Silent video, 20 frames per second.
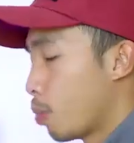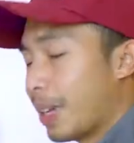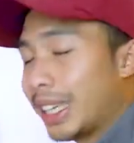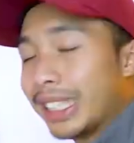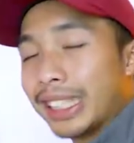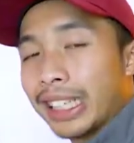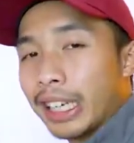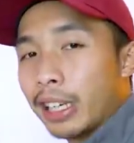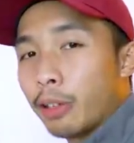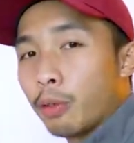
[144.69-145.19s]
So
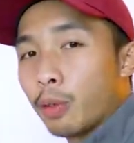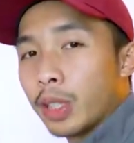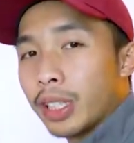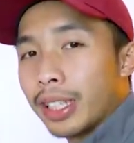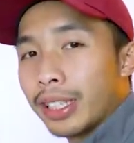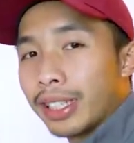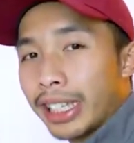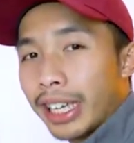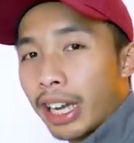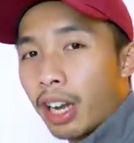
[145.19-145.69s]
basically with
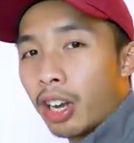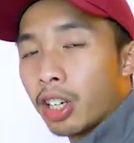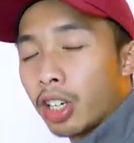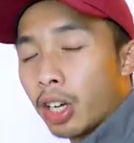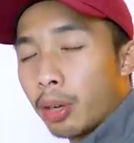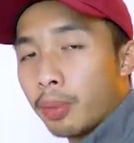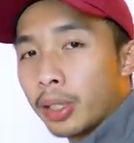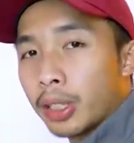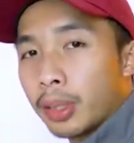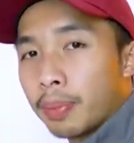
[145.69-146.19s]
the TR
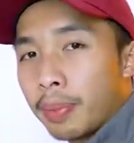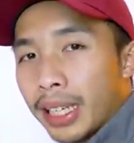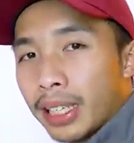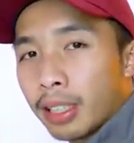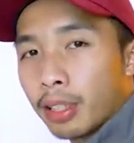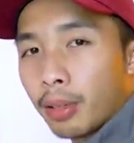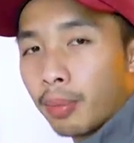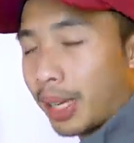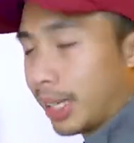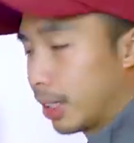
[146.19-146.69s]
double
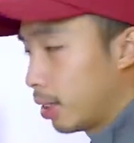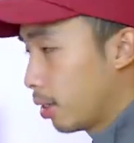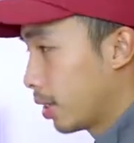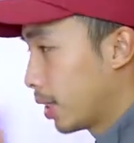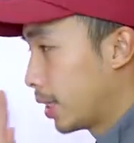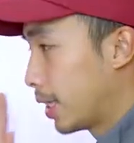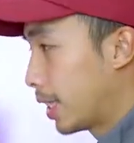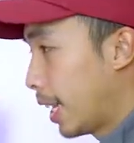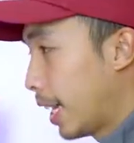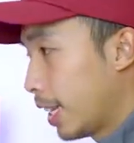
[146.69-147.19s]
space command, you
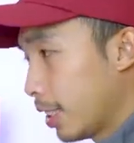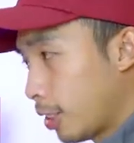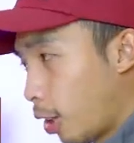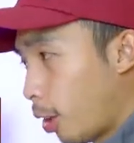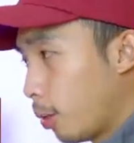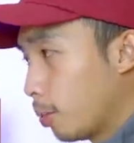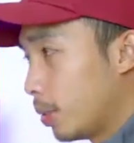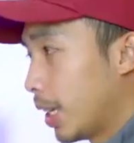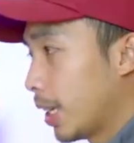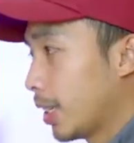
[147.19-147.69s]
could slice
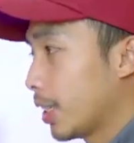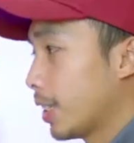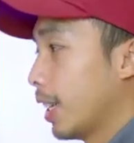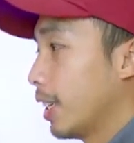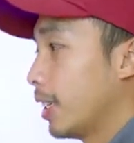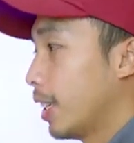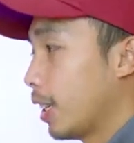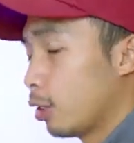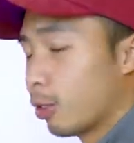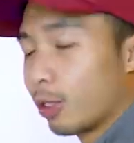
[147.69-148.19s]
objects
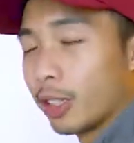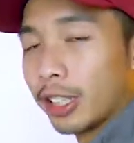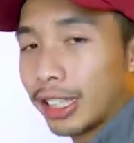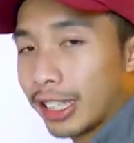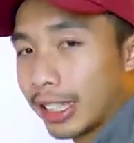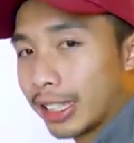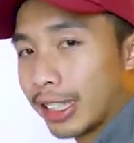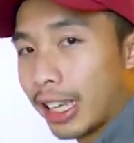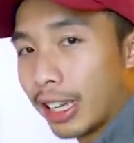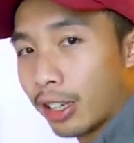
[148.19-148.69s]
and then you could
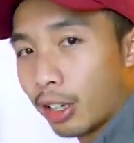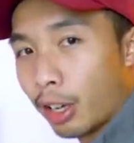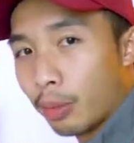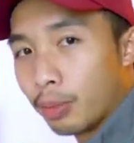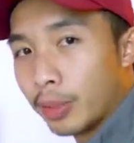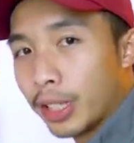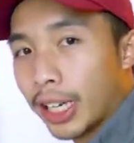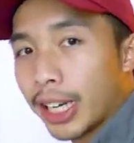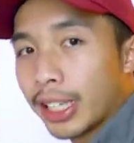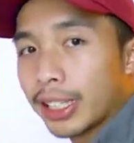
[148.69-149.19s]
extend
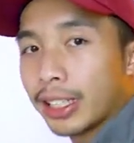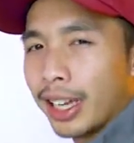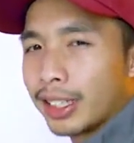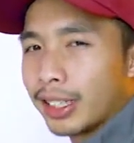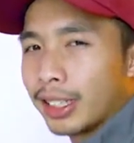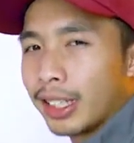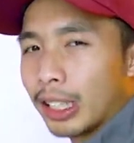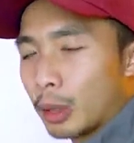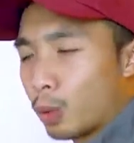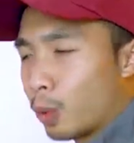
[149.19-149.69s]
objects.
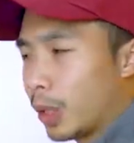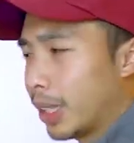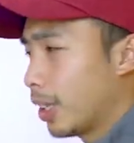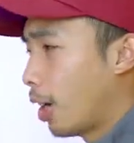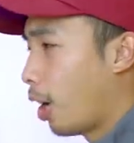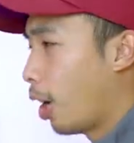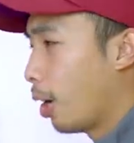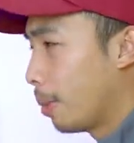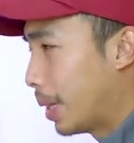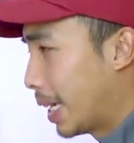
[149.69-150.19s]
It's the Swiss
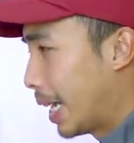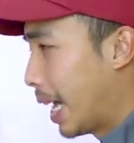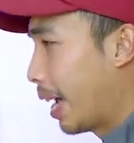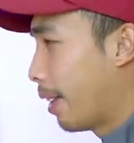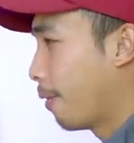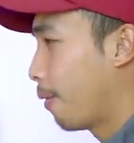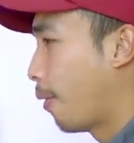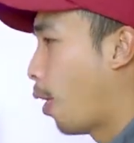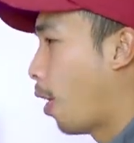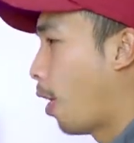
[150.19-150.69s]
Army
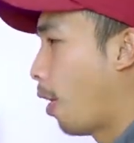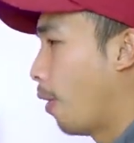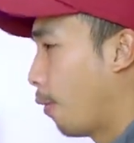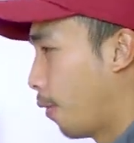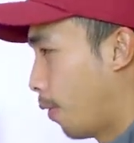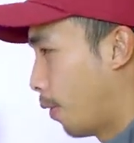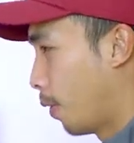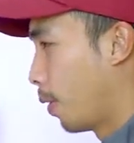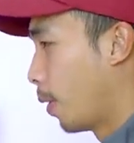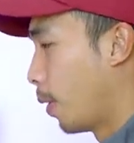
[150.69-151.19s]
knife of
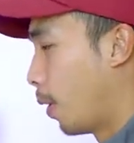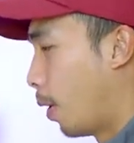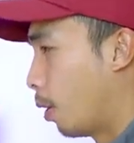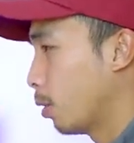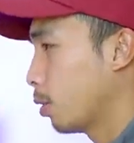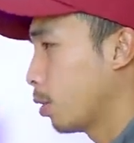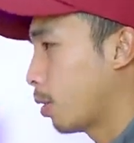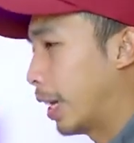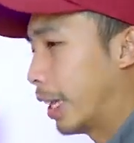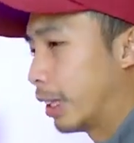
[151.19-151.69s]

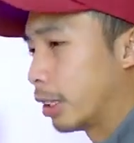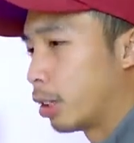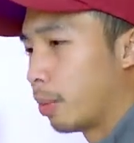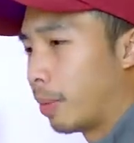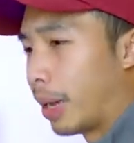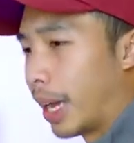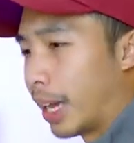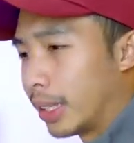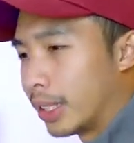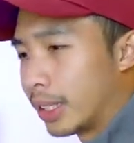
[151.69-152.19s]
AutoCAD
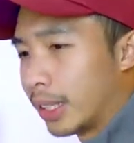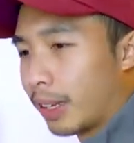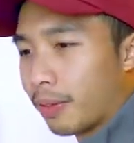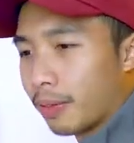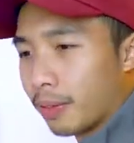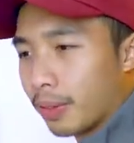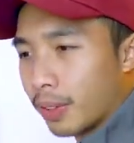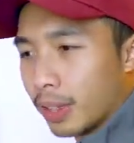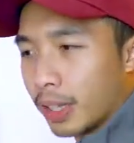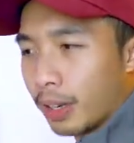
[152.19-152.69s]
commands.
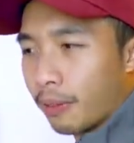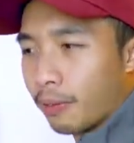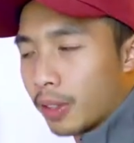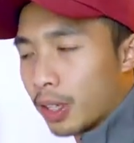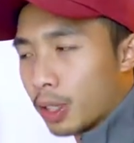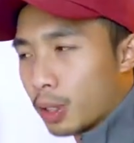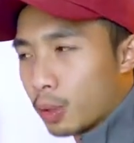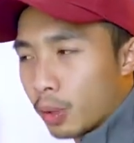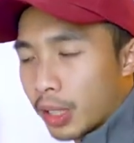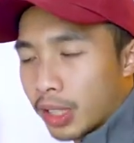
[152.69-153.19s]
If
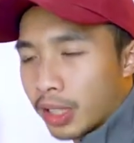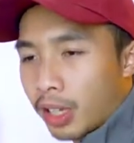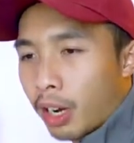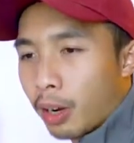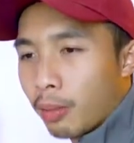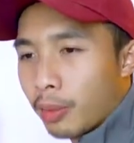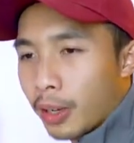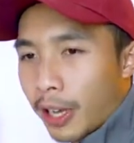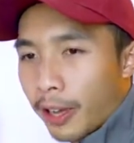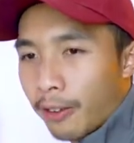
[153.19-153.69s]
the Swiss
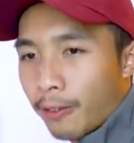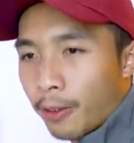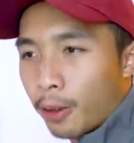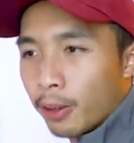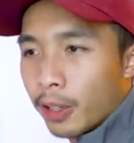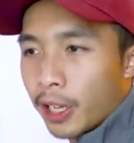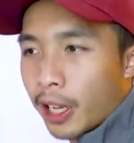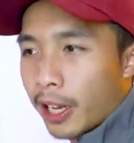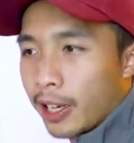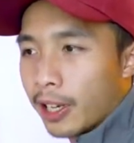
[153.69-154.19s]
Army knife
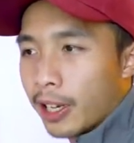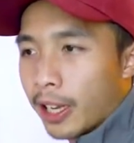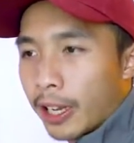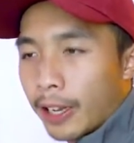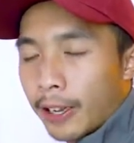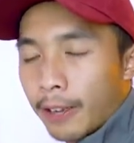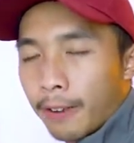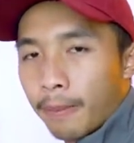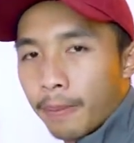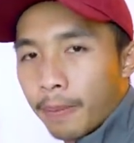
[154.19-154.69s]
only had
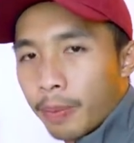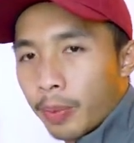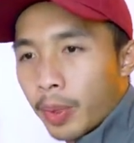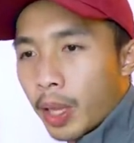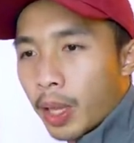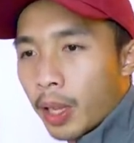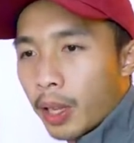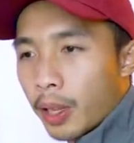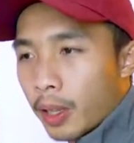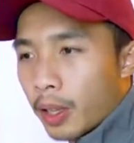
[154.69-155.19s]
like
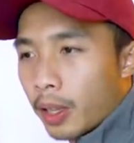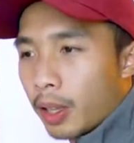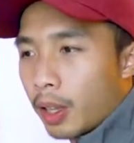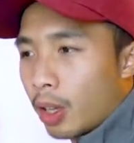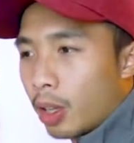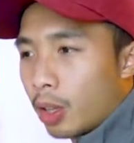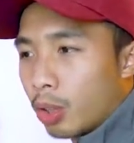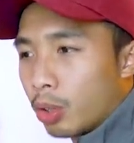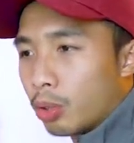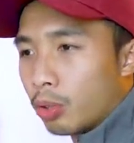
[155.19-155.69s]

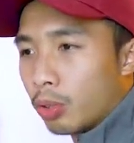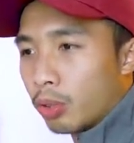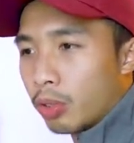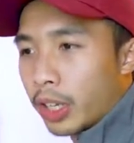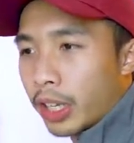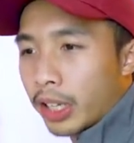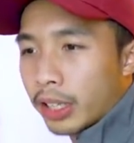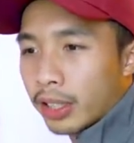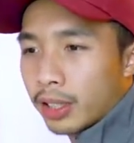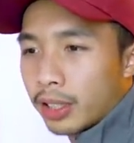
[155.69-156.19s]
2
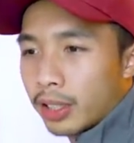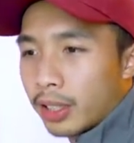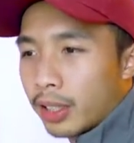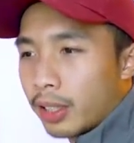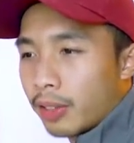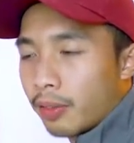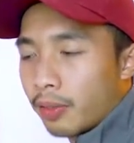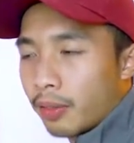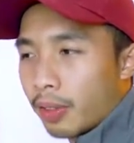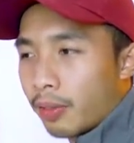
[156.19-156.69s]
things.
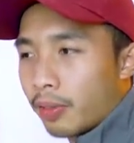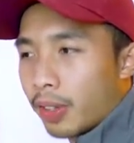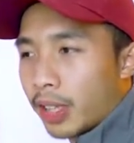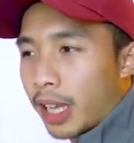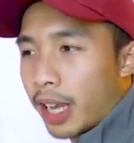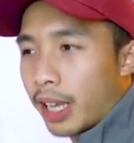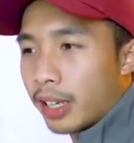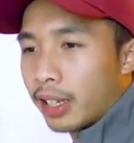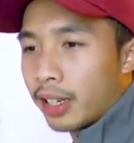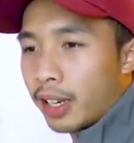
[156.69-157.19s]
If it
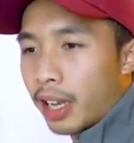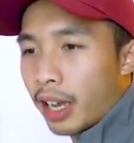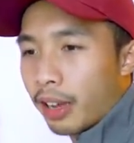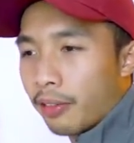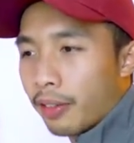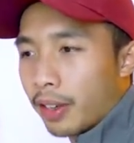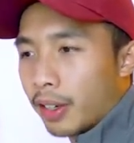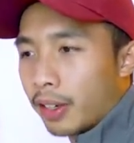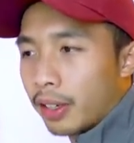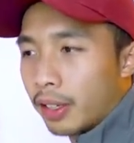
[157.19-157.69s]
had a
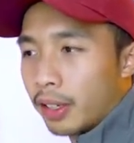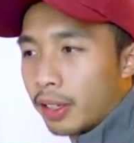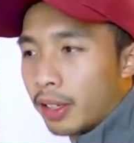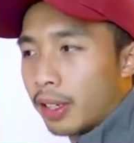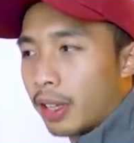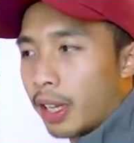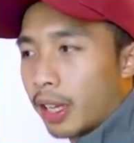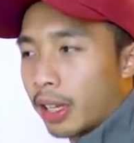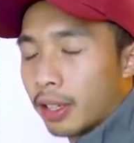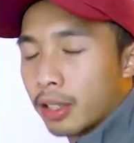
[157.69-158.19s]
knife and
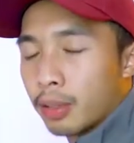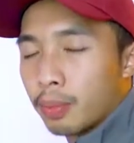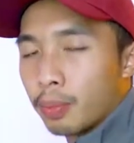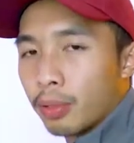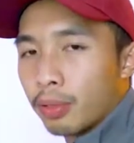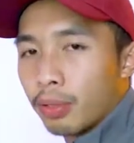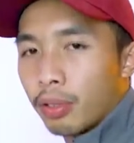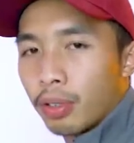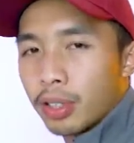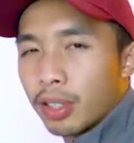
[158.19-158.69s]
like a
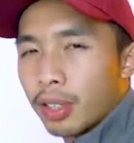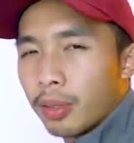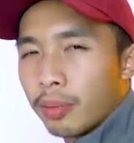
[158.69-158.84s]
spoon or